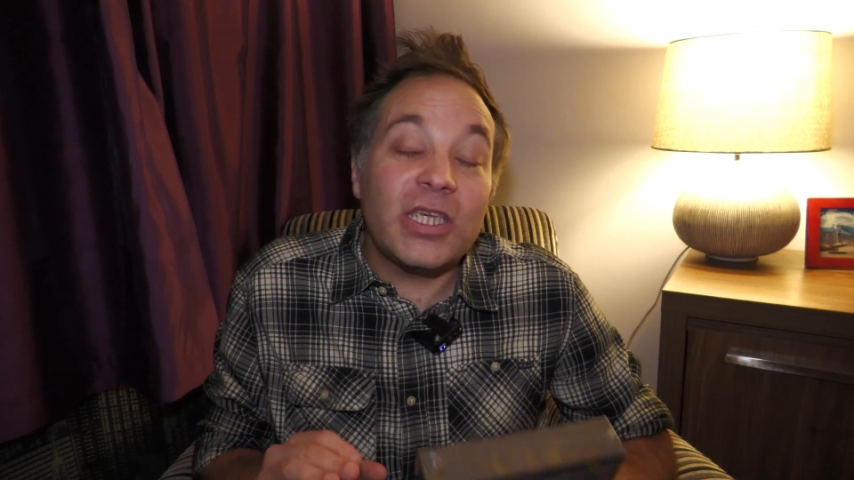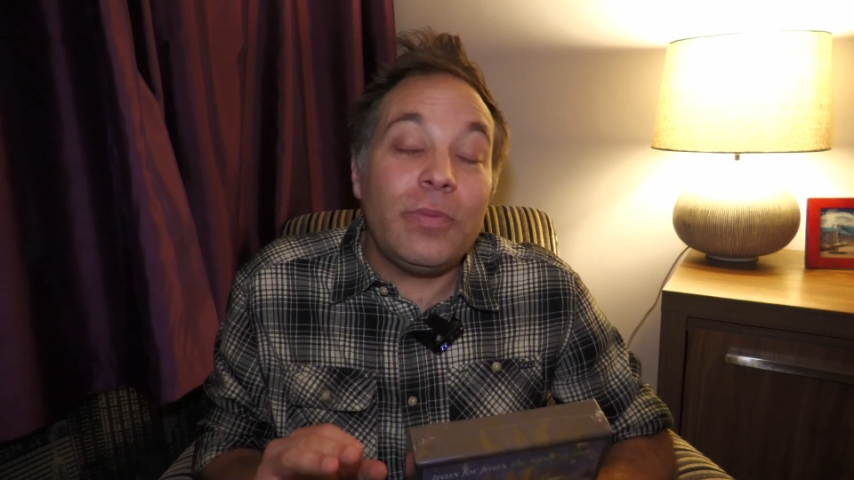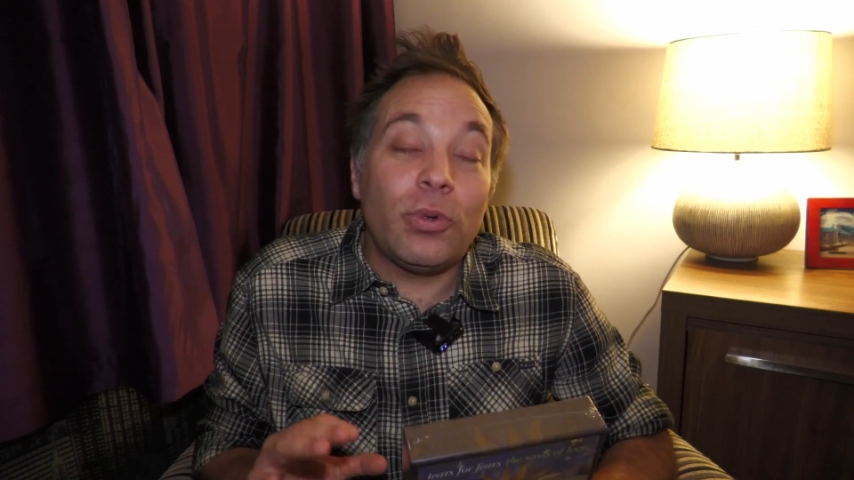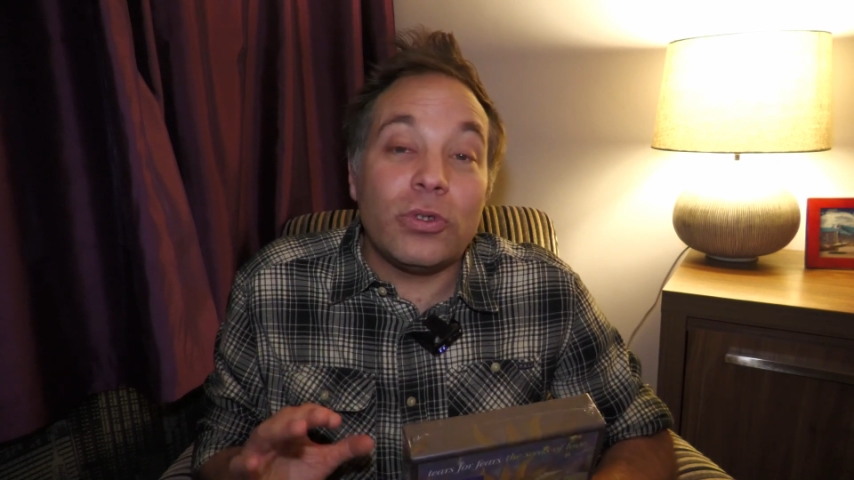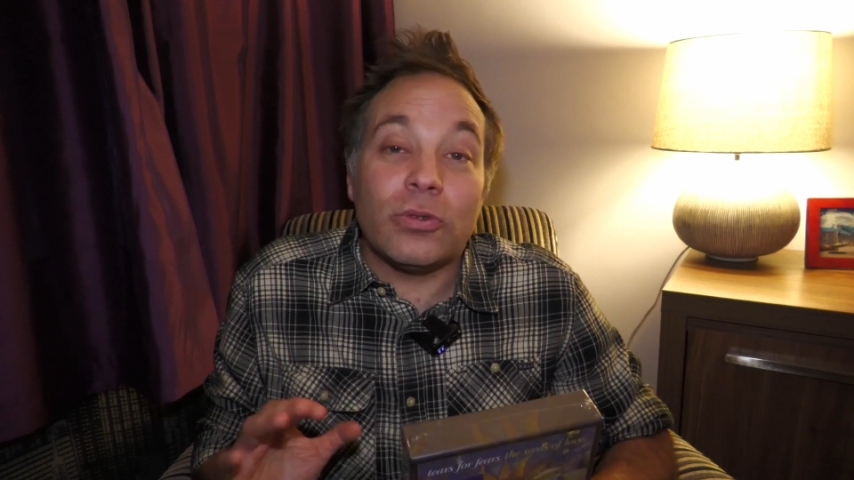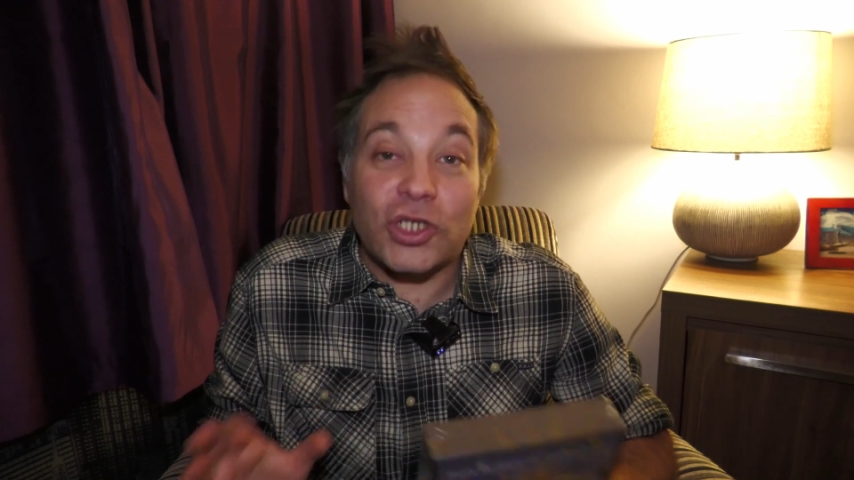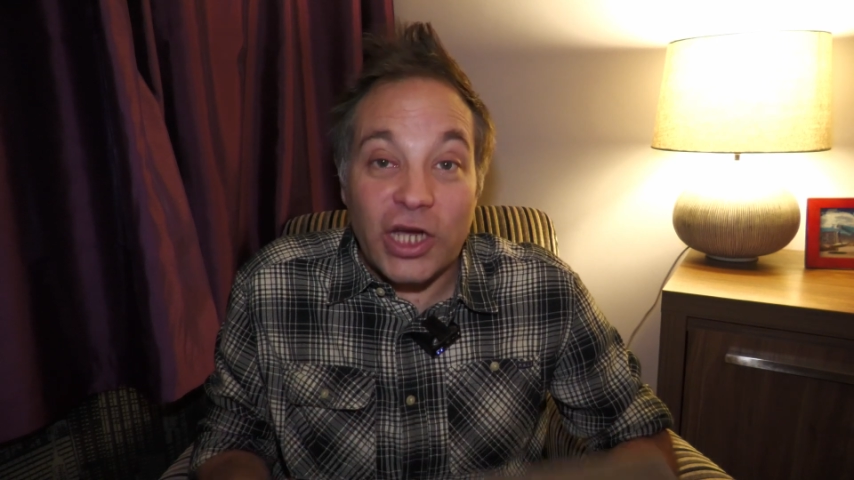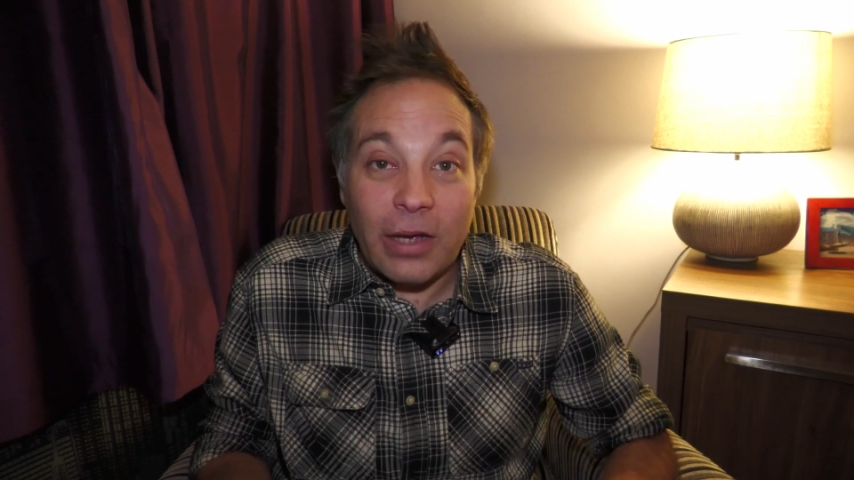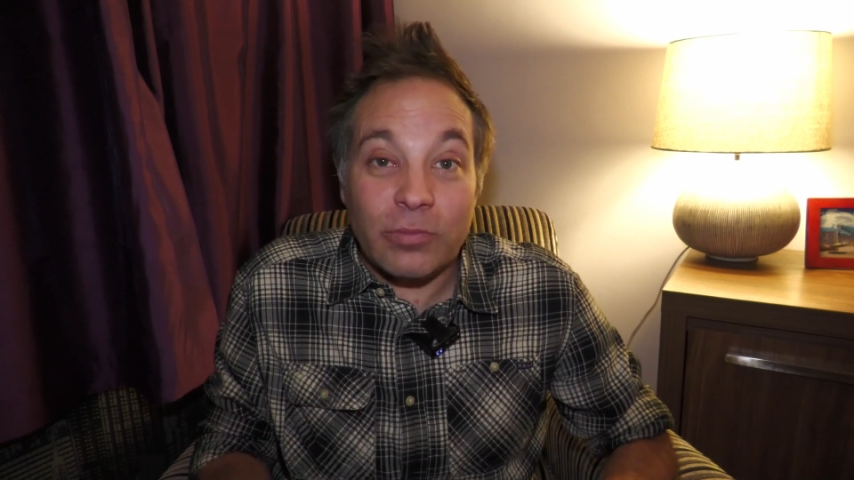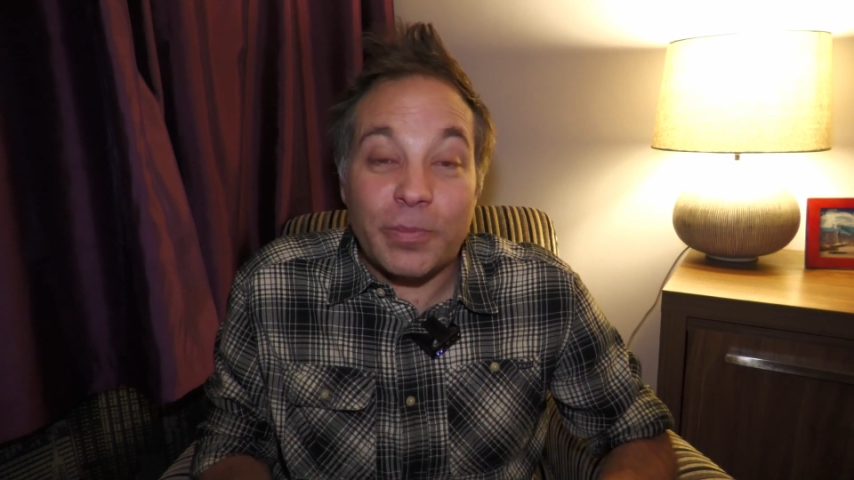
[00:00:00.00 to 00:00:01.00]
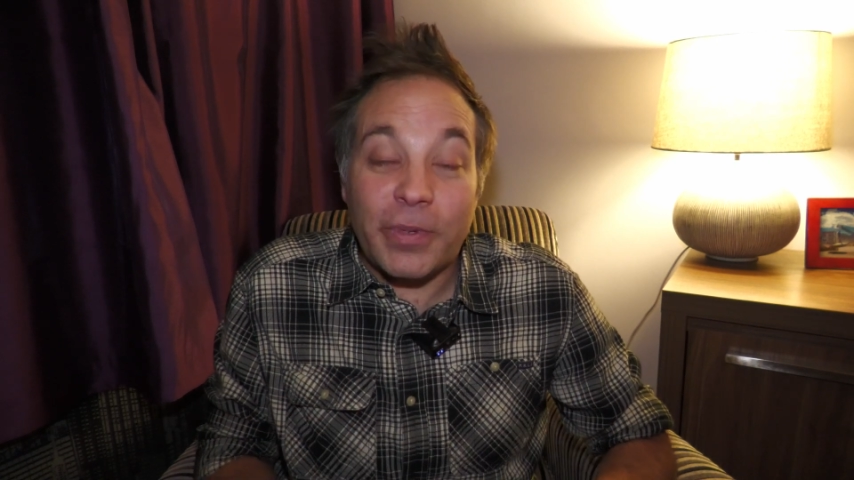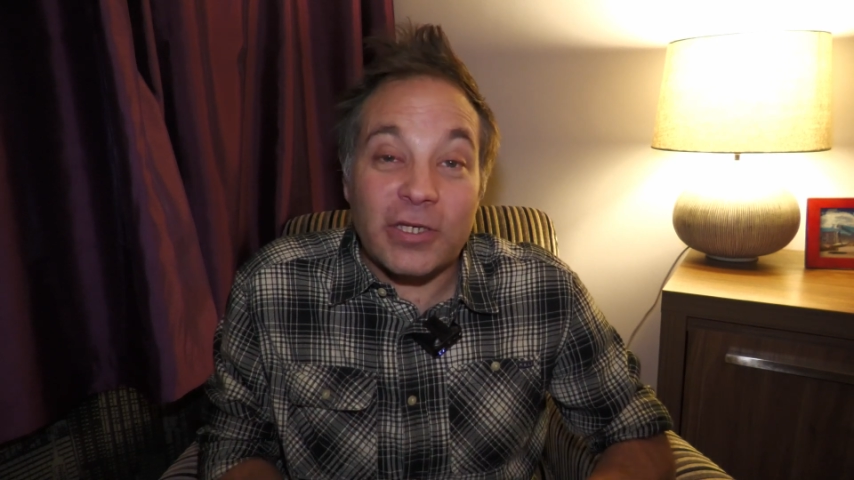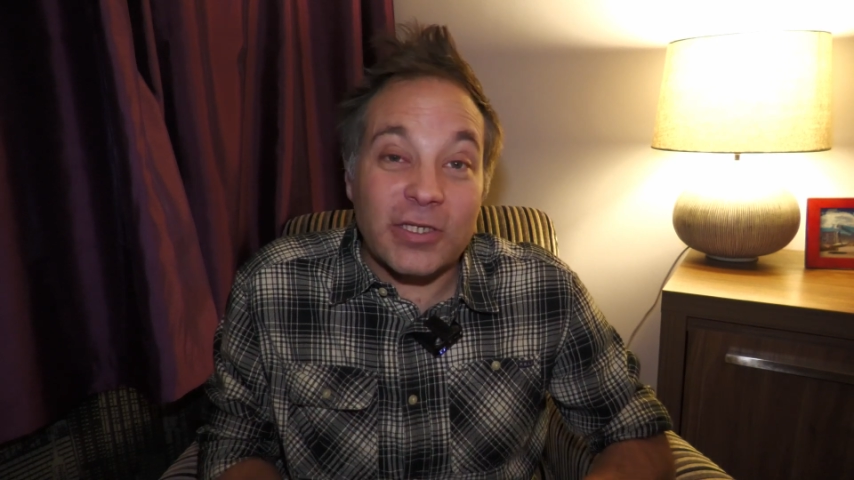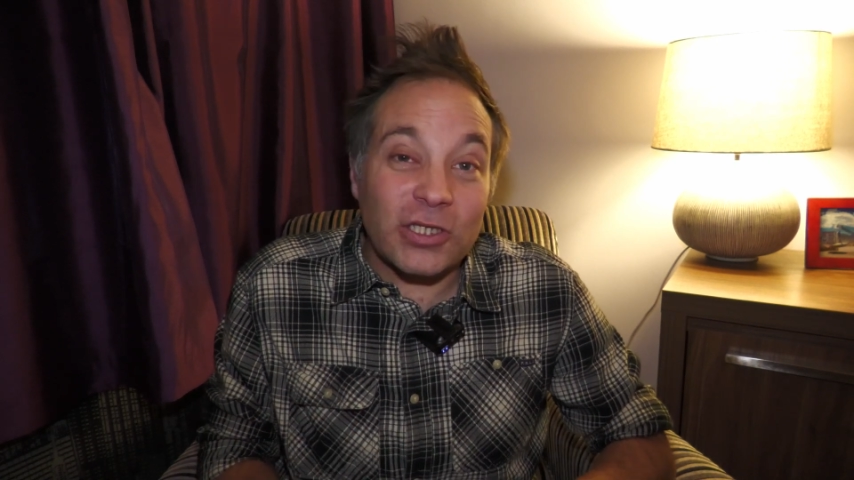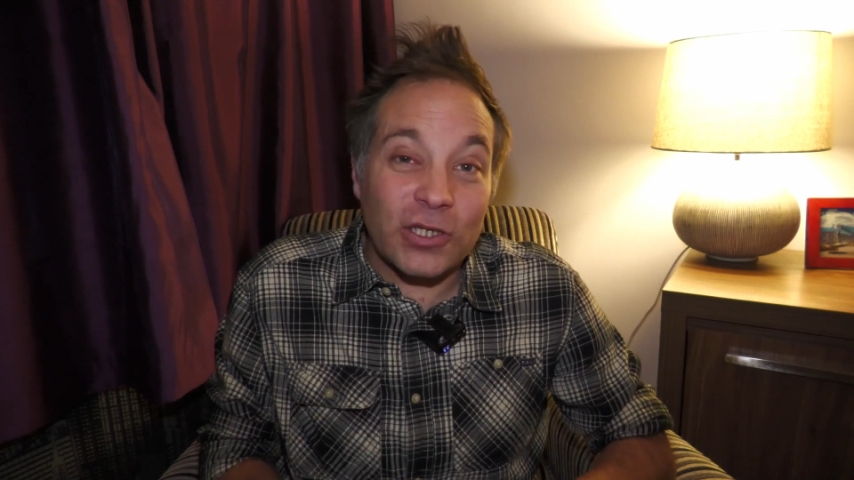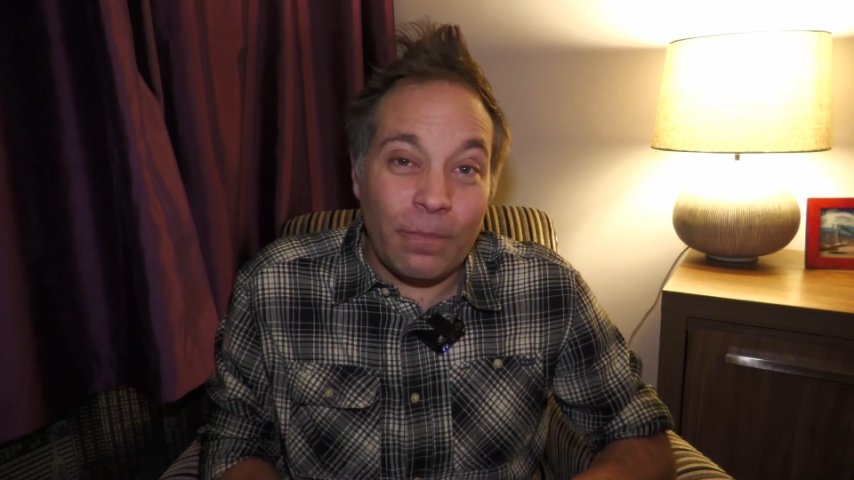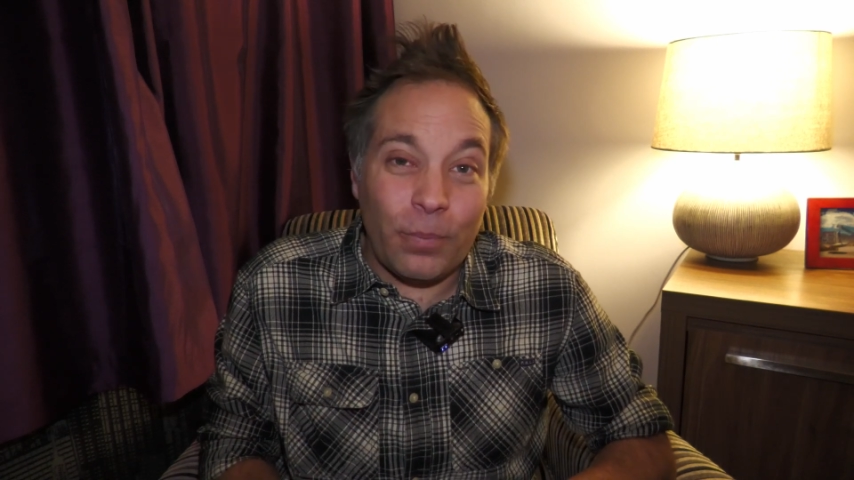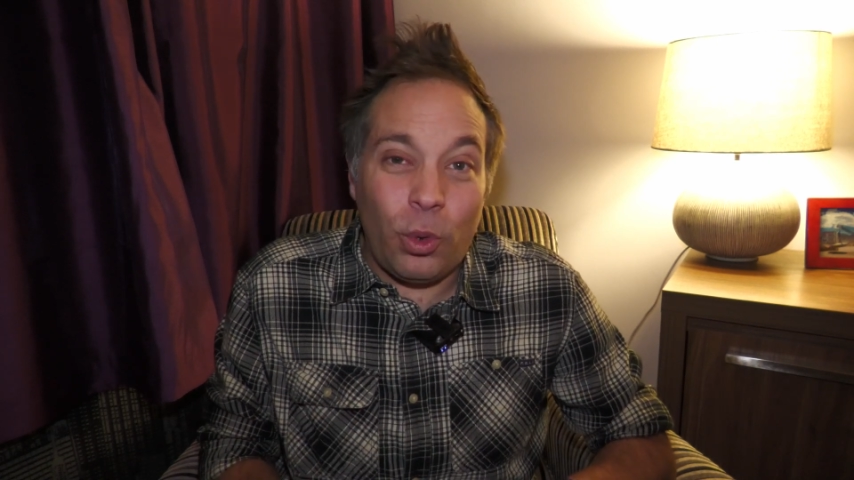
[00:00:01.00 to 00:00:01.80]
keep all your jams, because at some